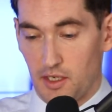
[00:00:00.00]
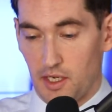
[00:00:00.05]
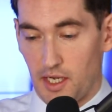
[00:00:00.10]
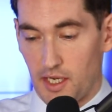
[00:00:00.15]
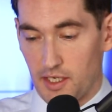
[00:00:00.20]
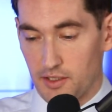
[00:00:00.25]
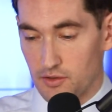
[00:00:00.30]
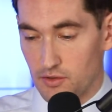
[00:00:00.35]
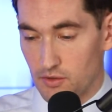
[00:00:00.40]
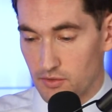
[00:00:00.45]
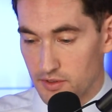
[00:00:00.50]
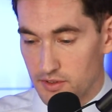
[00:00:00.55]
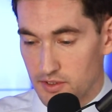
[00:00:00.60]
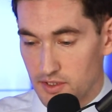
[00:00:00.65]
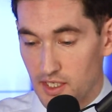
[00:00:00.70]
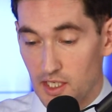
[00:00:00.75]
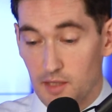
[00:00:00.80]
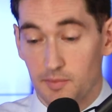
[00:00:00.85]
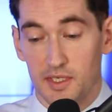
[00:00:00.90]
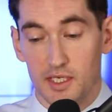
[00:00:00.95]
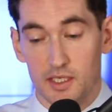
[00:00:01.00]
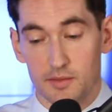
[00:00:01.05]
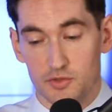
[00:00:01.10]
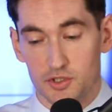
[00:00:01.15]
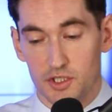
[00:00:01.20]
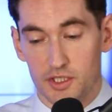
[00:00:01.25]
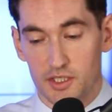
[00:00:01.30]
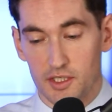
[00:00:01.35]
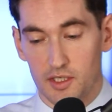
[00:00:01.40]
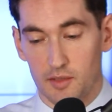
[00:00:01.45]
And according to
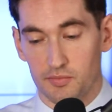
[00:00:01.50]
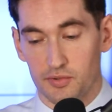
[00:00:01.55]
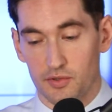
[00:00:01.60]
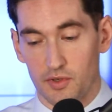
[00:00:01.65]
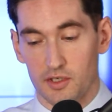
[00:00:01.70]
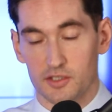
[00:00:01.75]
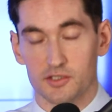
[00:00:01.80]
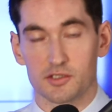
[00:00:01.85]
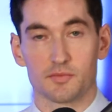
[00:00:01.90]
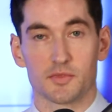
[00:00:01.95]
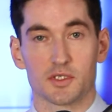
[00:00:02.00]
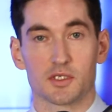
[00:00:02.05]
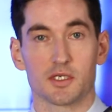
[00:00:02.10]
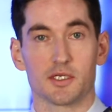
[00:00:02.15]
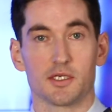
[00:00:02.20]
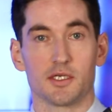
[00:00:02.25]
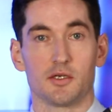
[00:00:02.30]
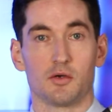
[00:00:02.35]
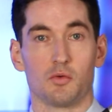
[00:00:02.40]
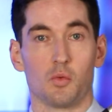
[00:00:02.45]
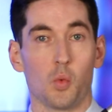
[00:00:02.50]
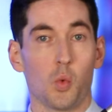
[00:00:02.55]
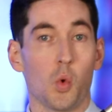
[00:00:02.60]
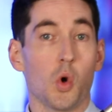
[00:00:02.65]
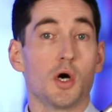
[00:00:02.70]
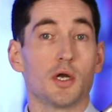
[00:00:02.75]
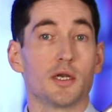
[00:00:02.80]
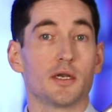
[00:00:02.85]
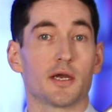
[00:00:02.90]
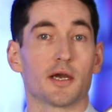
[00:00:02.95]
KPMG, approximately
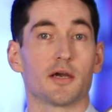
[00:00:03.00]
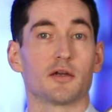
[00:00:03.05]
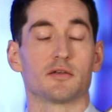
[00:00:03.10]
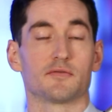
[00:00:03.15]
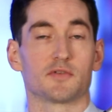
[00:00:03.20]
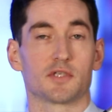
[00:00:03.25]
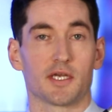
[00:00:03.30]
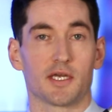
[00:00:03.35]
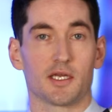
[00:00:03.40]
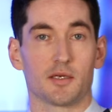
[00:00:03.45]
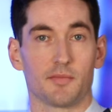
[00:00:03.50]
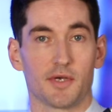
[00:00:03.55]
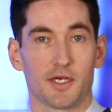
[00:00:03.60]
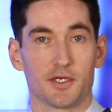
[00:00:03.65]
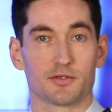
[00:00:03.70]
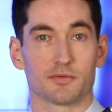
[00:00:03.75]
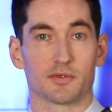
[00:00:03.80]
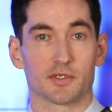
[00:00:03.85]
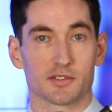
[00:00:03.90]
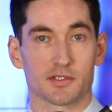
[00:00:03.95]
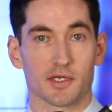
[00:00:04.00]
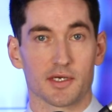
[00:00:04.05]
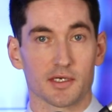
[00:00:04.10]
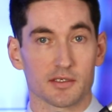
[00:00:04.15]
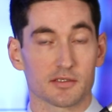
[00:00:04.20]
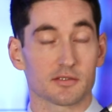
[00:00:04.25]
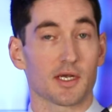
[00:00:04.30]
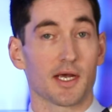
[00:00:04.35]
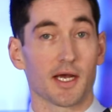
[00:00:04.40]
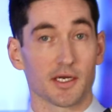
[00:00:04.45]
1 out of 10 major
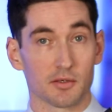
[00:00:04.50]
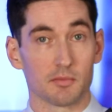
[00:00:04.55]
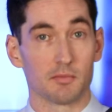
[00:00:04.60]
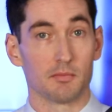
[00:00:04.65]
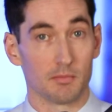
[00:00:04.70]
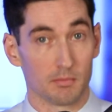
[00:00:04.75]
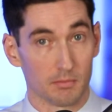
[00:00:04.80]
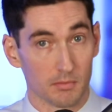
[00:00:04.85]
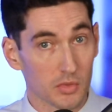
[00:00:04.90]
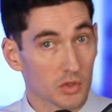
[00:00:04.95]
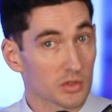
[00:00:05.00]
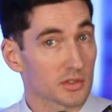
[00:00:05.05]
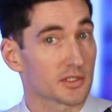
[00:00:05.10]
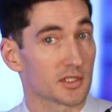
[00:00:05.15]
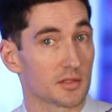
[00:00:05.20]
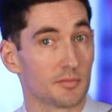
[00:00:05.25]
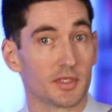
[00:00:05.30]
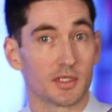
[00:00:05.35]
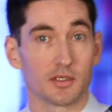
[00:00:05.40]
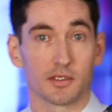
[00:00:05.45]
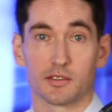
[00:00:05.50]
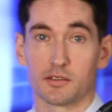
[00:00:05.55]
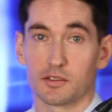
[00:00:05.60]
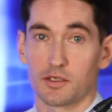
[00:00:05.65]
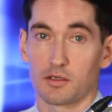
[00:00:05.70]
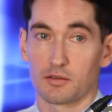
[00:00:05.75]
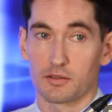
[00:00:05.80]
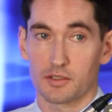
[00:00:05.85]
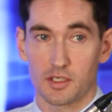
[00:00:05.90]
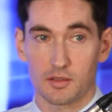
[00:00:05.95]
execs at
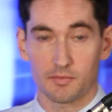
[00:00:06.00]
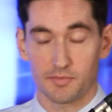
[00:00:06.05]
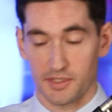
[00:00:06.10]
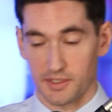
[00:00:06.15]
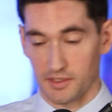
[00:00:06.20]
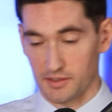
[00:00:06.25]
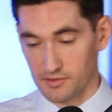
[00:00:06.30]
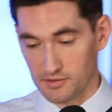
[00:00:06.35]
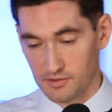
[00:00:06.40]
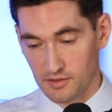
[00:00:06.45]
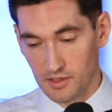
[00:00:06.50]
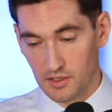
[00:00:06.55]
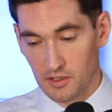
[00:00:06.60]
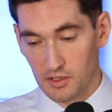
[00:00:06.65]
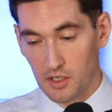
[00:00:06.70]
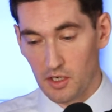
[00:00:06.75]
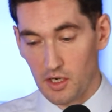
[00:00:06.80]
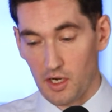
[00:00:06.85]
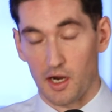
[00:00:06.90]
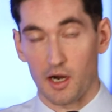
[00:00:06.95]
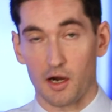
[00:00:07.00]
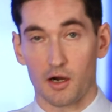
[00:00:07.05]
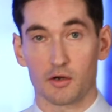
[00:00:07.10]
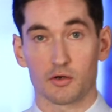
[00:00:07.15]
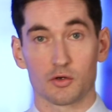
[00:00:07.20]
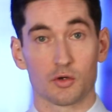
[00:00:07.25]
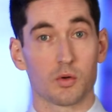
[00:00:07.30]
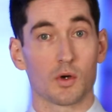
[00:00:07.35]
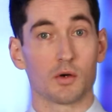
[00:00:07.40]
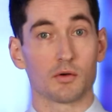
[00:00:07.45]
multi-billion-dollar companies are,
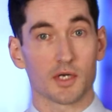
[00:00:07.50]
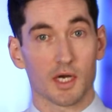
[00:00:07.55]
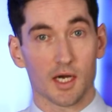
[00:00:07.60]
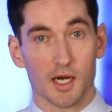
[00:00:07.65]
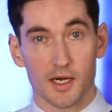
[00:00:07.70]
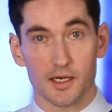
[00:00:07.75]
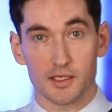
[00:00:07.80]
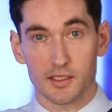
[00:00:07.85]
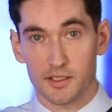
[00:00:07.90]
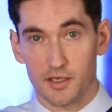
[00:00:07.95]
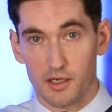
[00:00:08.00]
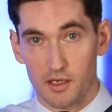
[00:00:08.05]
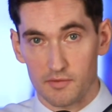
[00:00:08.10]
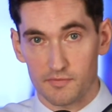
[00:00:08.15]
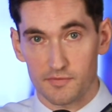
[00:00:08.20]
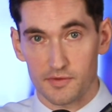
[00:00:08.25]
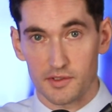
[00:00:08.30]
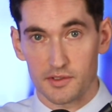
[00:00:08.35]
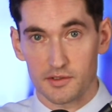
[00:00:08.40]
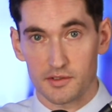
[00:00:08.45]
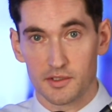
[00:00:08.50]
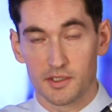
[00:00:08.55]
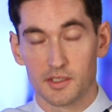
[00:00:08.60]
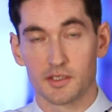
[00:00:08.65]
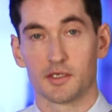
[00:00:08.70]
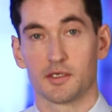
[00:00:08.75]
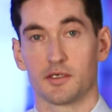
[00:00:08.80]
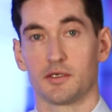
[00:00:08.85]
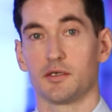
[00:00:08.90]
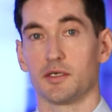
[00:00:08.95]
quote, highly confident
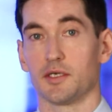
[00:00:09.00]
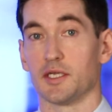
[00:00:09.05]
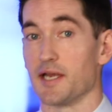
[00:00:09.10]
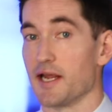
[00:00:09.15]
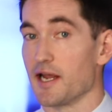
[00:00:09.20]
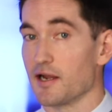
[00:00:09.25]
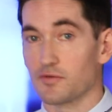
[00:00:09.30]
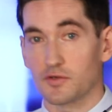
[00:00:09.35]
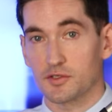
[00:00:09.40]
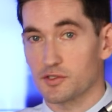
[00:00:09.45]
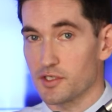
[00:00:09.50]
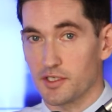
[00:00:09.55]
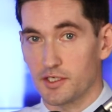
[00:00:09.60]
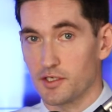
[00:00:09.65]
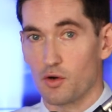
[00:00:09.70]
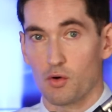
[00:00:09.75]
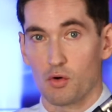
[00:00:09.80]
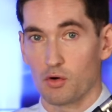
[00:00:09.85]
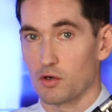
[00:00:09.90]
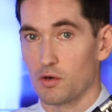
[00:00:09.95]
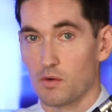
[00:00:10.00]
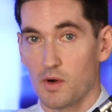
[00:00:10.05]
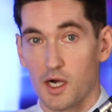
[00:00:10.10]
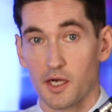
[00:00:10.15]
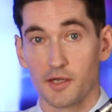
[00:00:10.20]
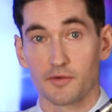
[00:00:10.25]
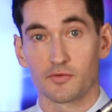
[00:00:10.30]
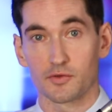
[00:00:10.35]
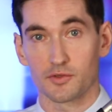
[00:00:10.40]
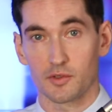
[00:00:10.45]
in ever seeing
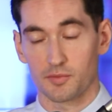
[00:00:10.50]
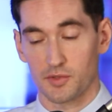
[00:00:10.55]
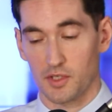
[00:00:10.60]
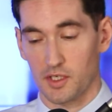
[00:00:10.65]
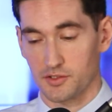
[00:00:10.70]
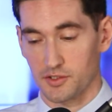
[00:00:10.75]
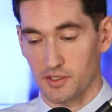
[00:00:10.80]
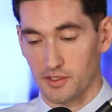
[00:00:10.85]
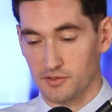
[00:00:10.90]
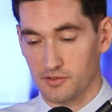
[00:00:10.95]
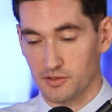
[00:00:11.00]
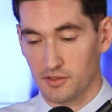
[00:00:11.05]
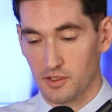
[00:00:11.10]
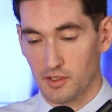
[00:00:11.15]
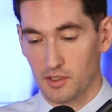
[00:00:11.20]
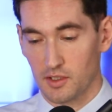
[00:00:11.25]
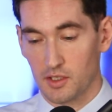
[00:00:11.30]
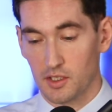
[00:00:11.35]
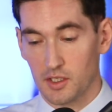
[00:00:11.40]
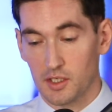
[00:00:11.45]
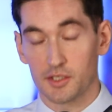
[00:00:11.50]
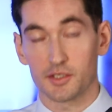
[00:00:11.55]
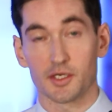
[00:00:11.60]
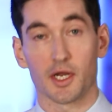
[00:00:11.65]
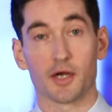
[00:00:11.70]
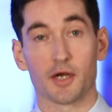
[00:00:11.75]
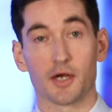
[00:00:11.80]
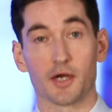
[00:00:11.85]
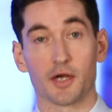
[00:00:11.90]
ROI for their projects. Now,